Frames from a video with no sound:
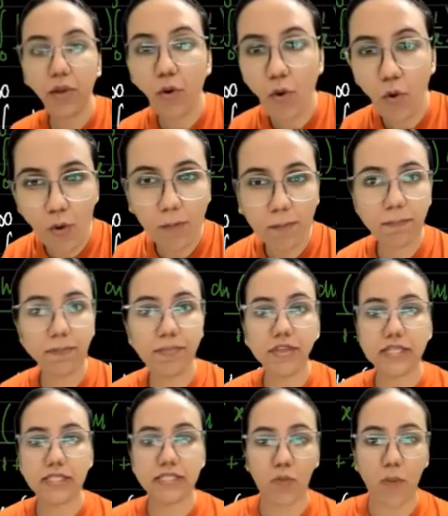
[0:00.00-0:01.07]
Hope
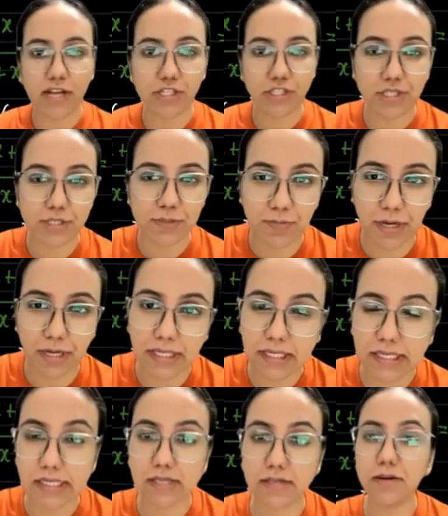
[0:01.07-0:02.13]
this question is pretty
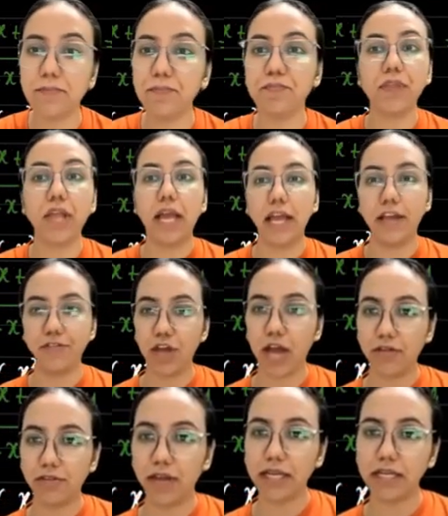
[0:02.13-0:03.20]
clear. If you
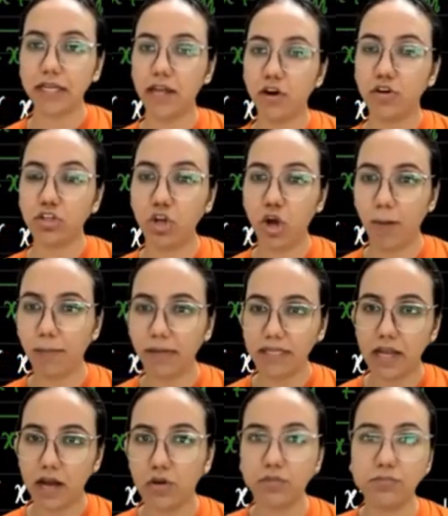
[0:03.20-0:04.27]
have any doubt, comment
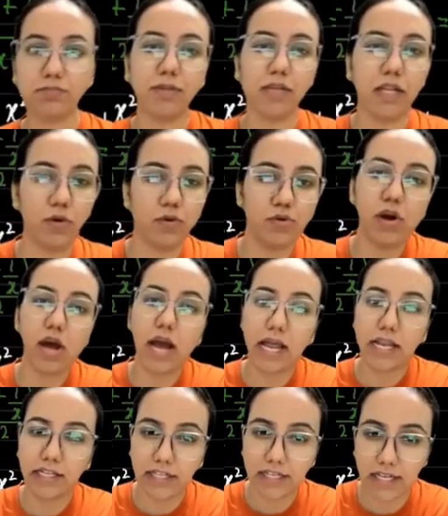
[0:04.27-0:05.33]
down below.
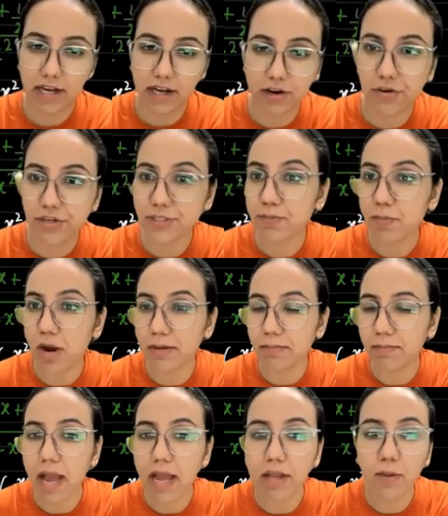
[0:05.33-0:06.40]
I'm gonna respond
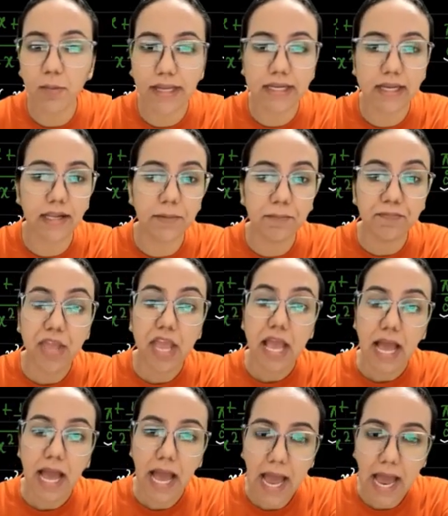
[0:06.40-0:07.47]
back quickly.
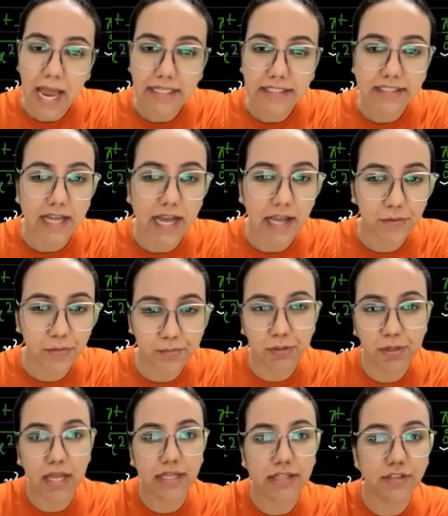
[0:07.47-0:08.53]
And I hope
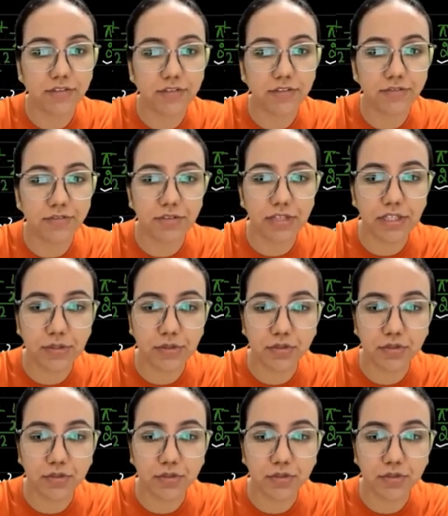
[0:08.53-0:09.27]
you like the video.